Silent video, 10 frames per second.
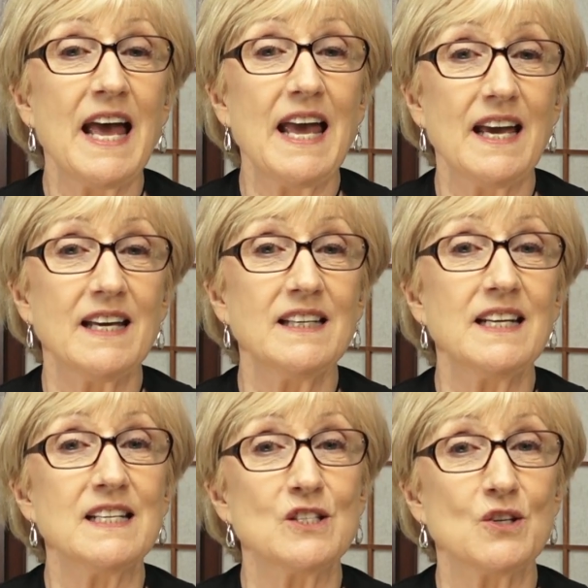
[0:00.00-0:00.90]
And
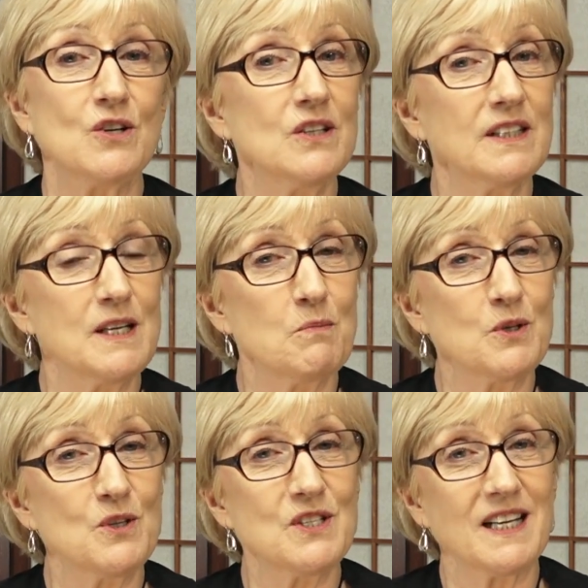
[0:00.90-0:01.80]
he's currently
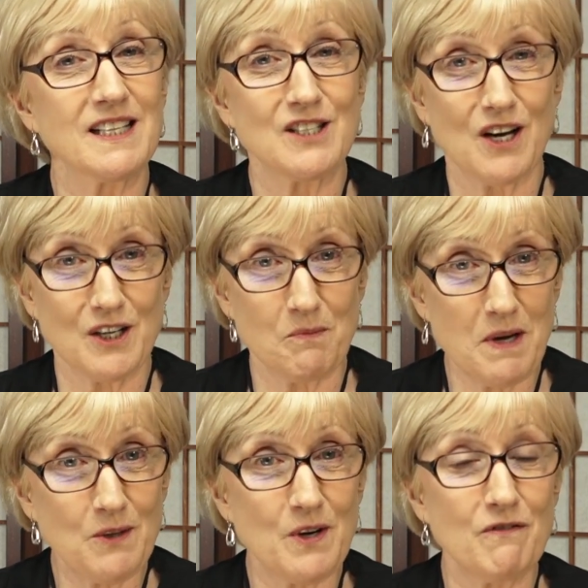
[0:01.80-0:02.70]
producing a
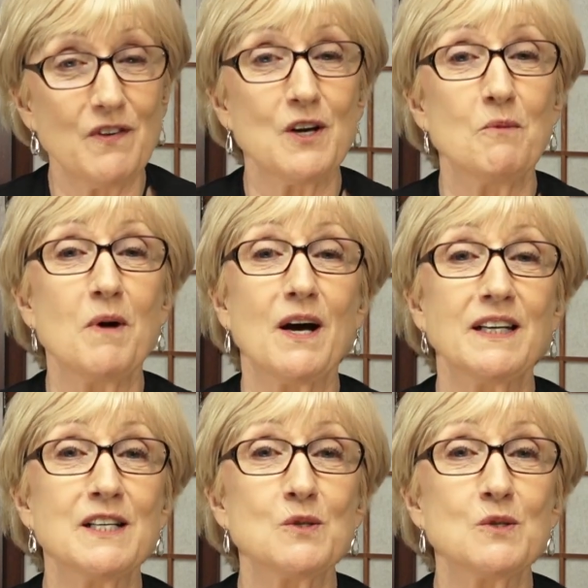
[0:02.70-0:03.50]
documentary film on his